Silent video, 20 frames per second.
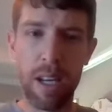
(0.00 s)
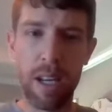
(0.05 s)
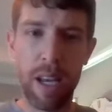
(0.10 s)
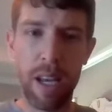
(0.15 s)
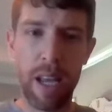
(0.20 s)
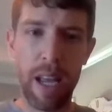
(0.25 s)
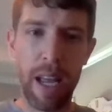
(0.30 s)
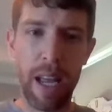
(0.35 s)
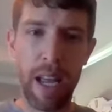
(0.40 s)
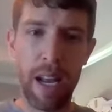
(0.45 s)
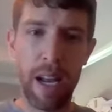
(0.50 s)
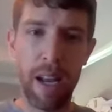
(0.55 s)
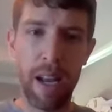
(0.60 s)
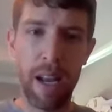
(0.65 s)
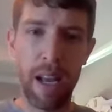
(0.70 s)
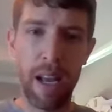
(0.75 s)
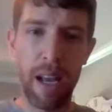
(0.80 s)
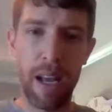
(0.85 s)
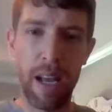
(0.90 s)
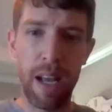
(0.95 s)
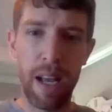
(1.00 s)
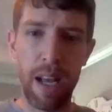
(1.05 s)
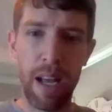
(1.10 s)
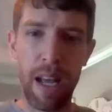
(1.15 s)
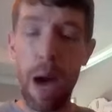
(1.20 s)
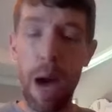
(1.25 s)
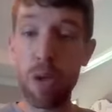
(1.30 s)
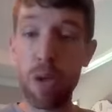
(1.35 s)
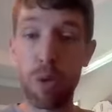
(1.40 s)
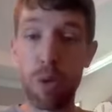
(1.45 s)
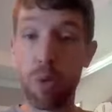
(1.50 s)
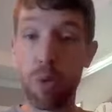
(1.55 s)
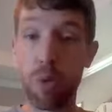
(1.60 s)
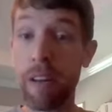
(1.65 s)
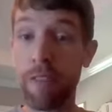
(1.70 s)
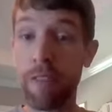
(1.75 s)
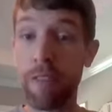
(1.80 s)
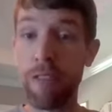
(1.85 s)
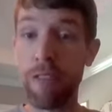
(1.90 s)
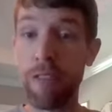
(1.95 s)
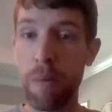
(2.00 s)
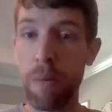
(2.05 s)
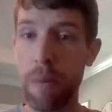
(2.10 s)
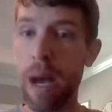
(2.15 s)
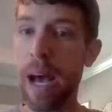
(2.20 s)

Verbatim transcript: And I was running from